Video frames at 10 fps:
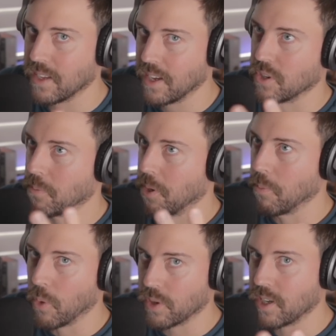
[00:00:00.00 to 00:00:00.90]
There's going to be
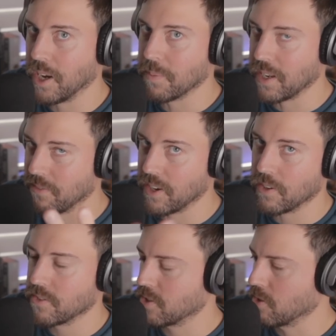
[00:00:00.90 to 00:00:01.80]
more coming
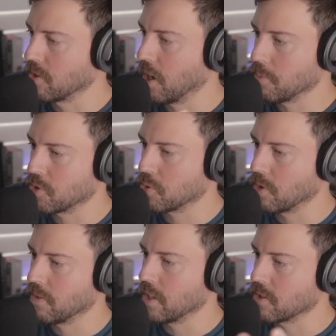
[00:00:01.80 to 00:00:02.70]
very soon, I'm
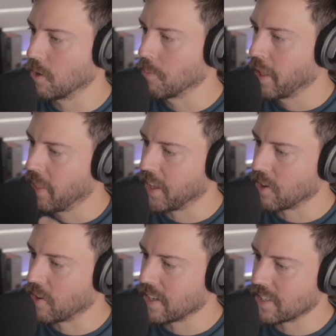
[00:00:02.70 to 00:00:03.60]
sure of it. So
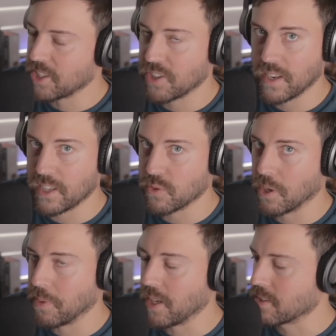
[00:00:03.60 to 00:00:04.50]
thank you guys. Catch you in the next one. And